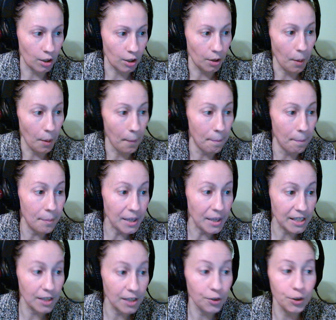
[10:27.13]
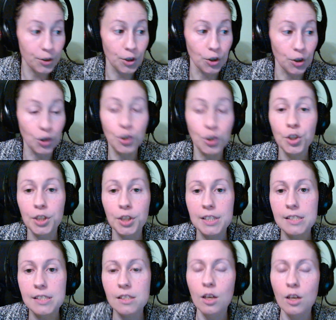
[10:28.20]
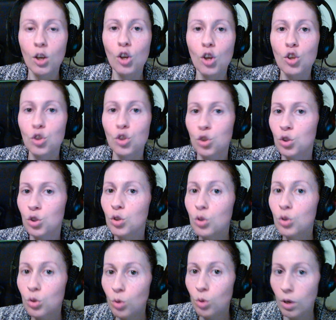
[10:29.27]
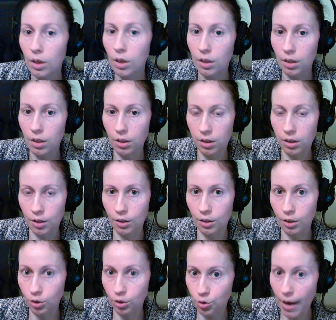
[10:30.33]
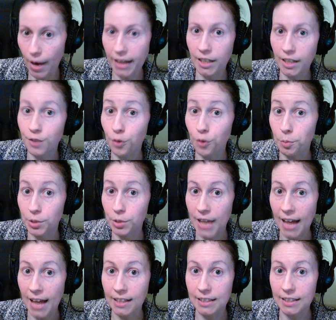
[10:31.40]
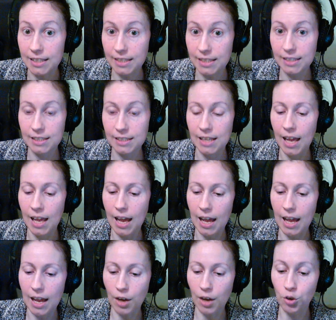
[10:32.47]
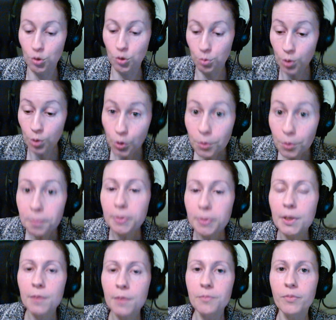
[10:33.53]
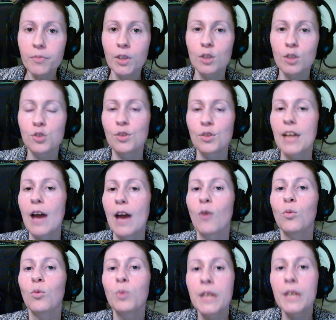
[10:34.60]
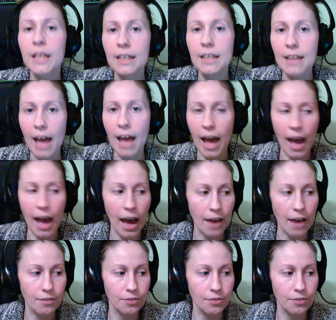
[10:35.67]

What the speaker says: material goods to the Dragon Age 4 protagonists group so that we can have